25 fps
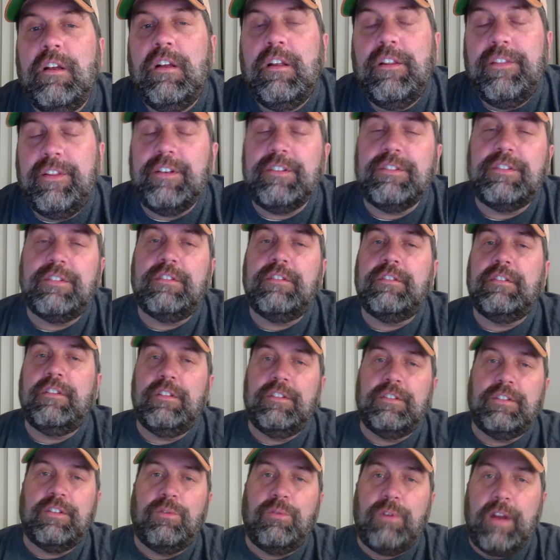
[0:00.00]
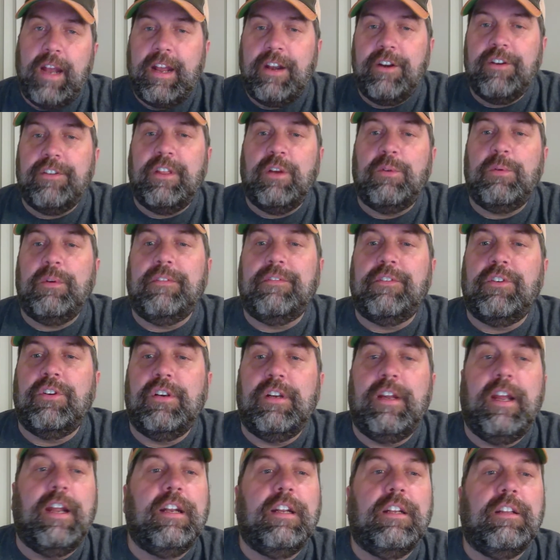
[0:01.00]
There's a rider that we've
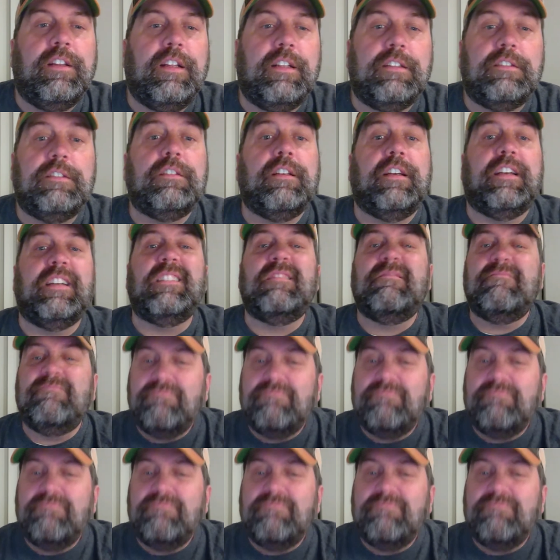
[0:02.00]
created that's like,